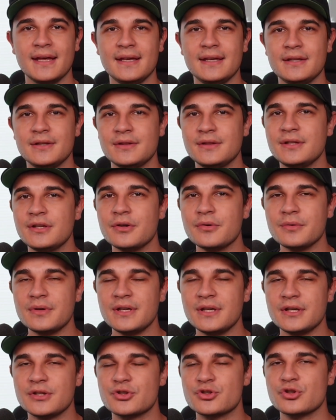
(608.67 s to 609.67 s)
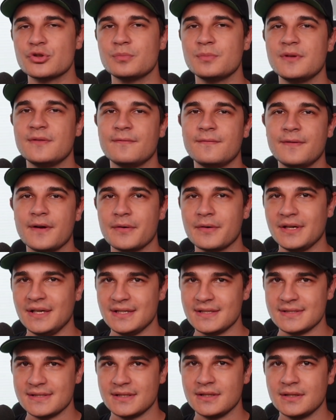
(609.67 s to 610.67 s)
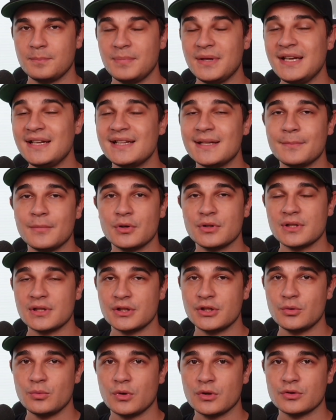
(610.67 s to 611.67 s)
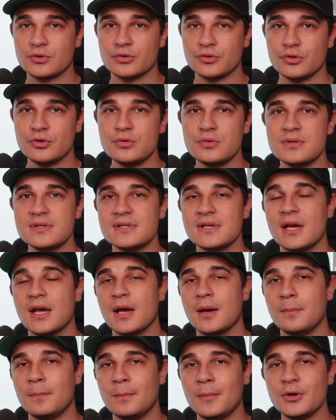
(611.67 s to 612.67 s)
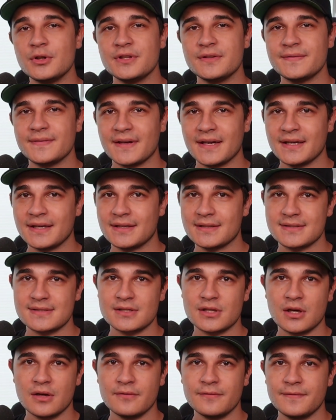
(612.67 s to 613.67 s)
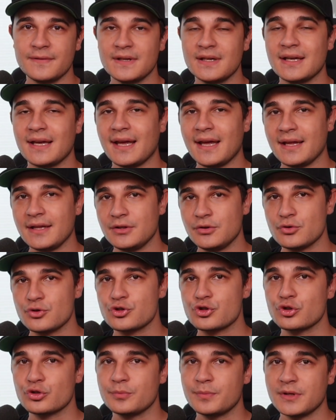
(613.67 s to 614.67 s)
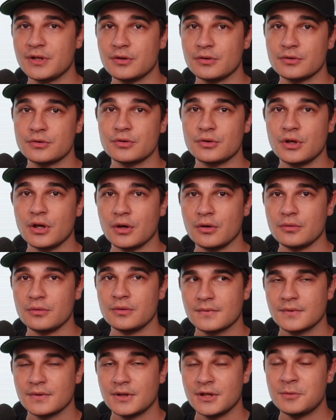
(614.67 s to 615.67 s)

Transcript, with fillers: In theory, it should be very easy. Pick the model you want to use, modify its config, and you should be good to go.